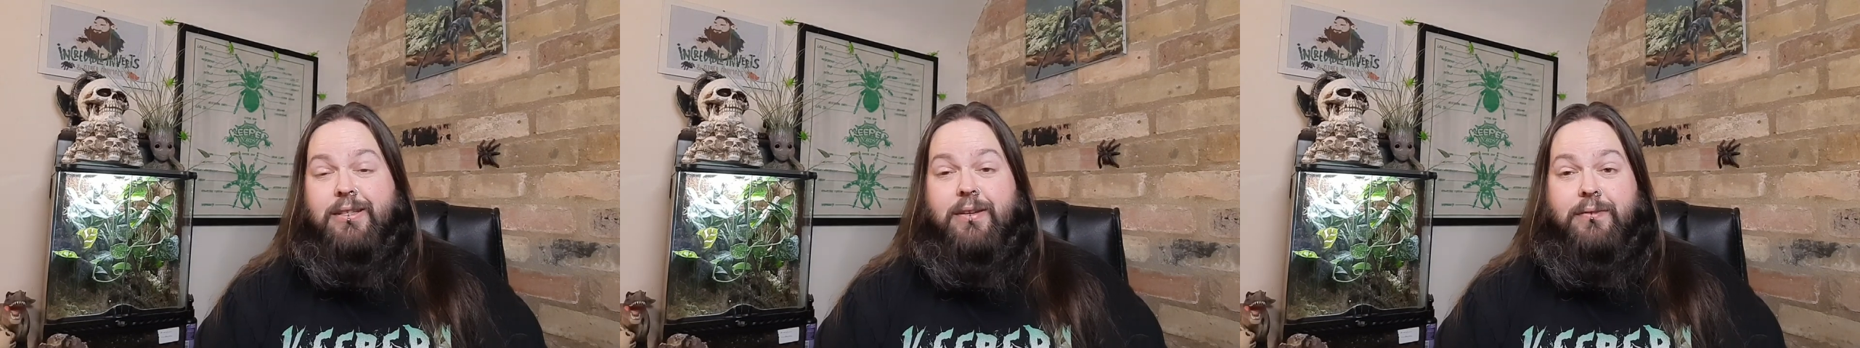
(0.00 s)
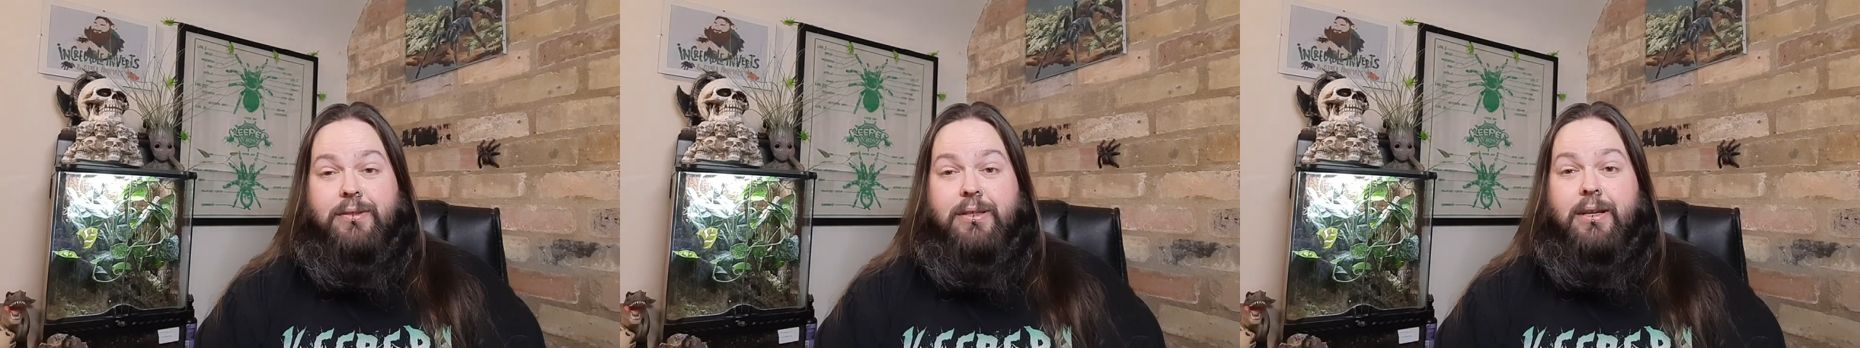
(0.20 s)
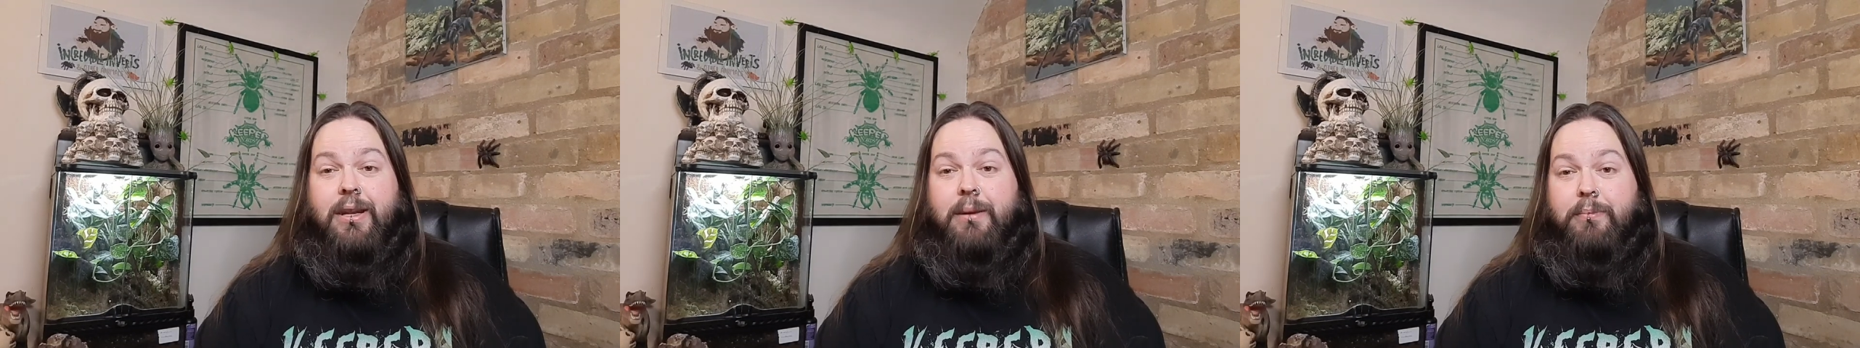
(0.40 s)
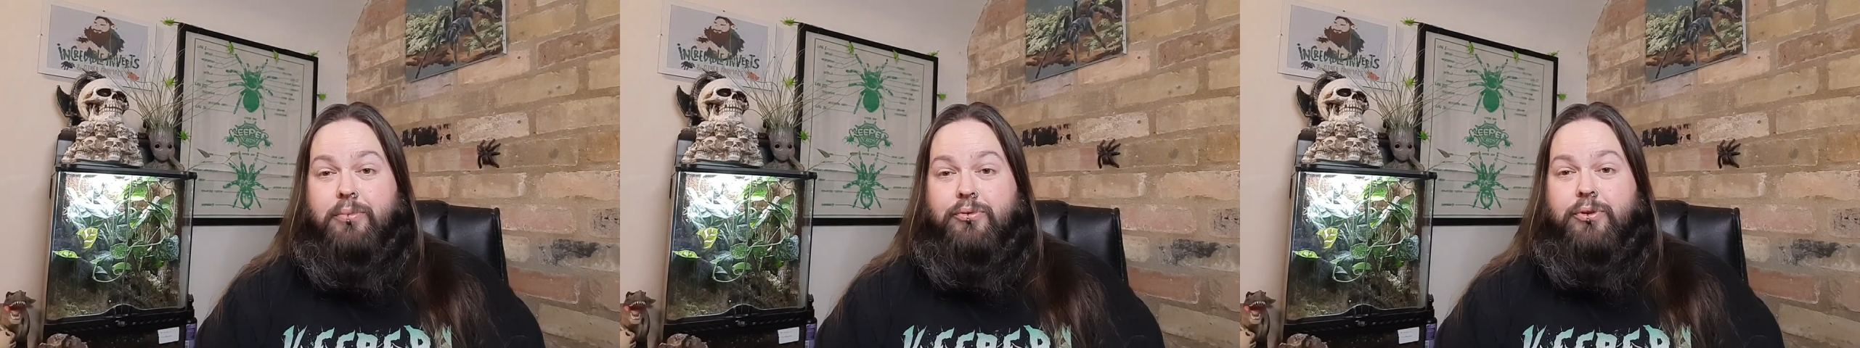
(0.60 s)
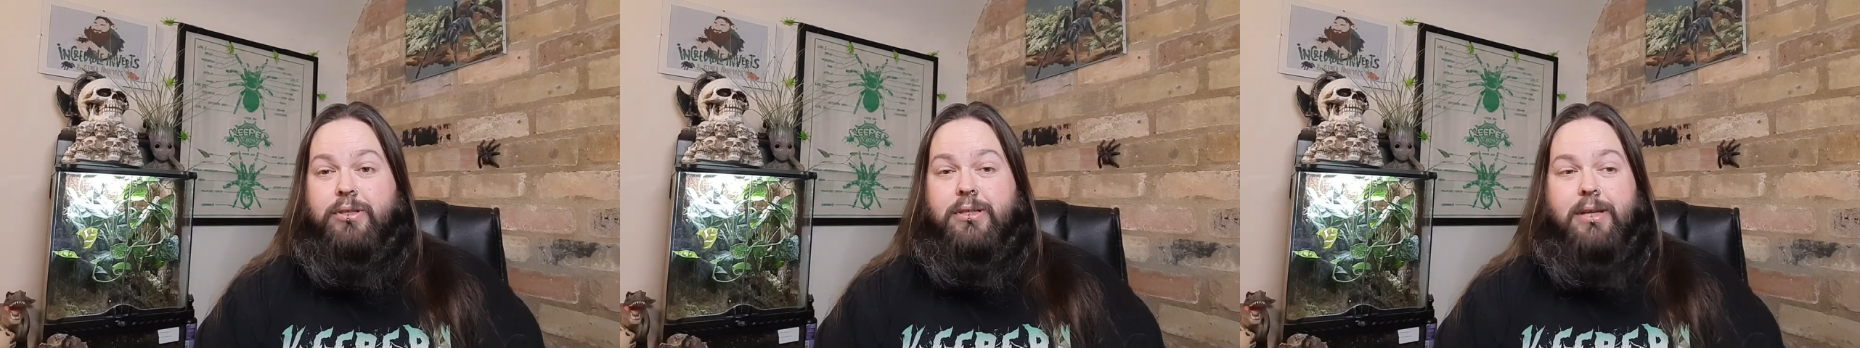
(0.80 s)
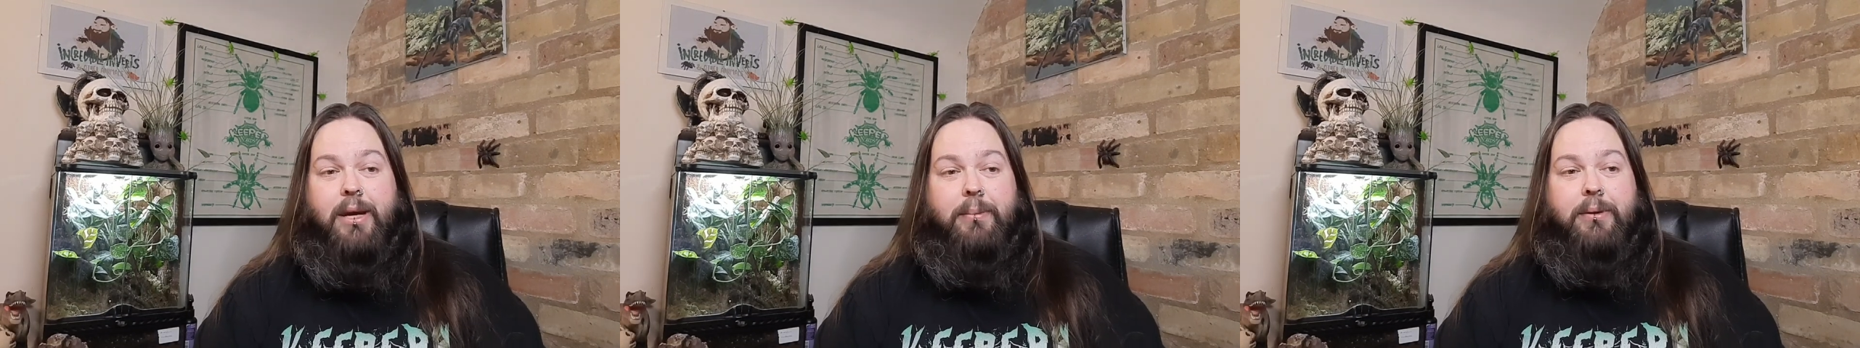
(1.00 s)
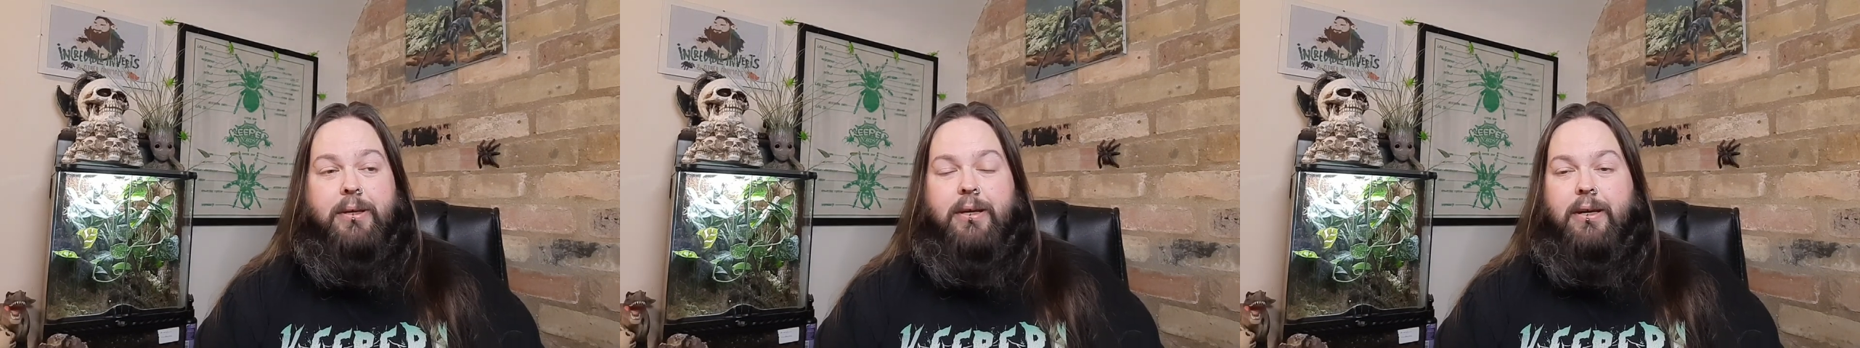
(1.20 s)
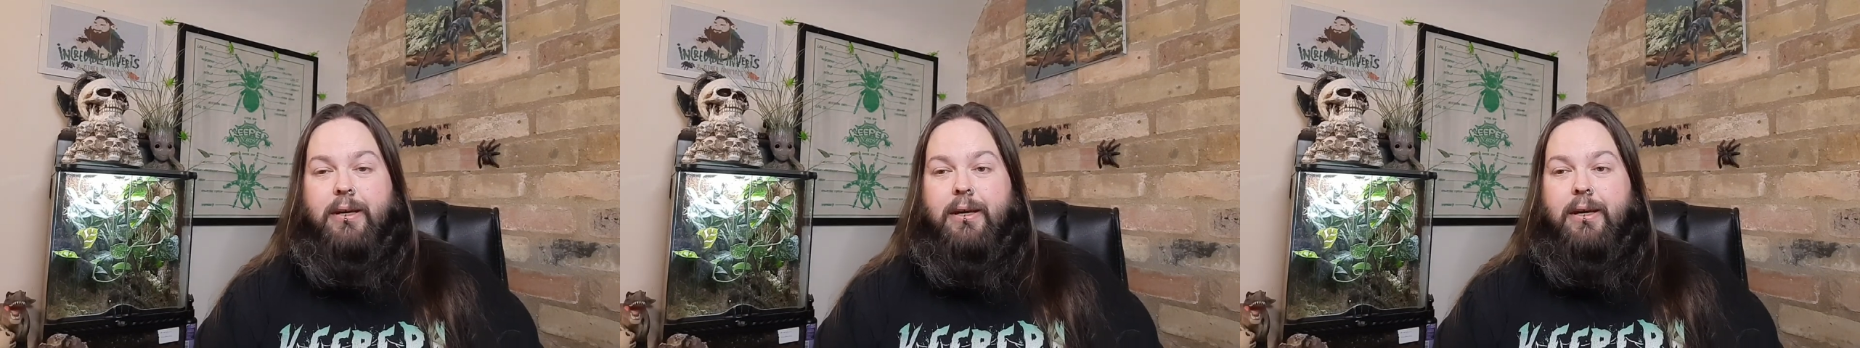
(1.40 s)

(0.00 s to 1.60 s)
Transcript: safe to say they're pretty epic.